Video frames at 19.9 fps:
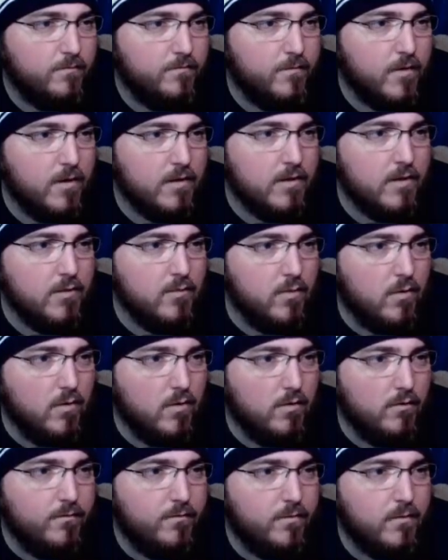Fuck you,
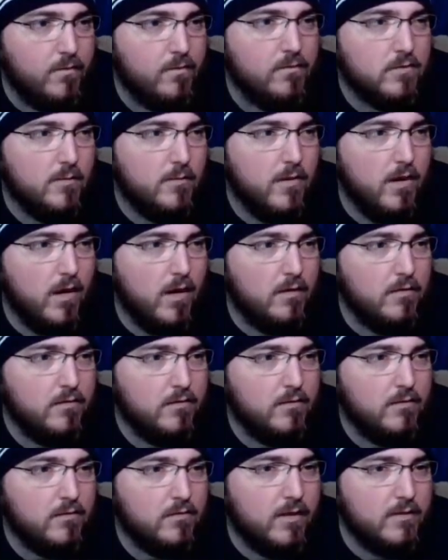wolf! Come on.
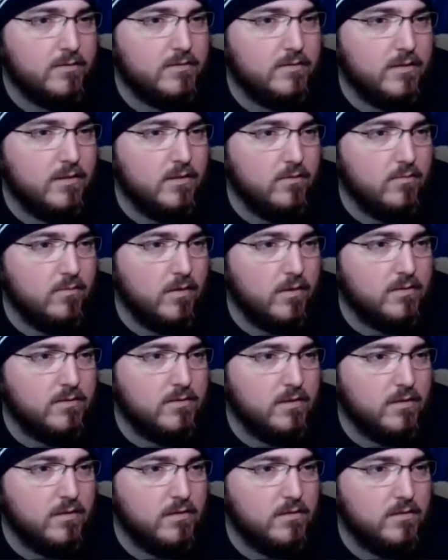I see you
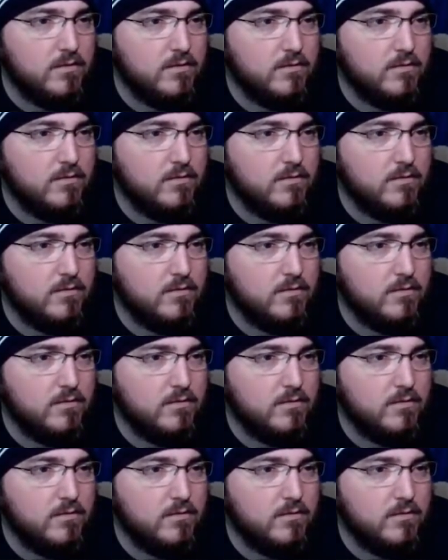wrestling.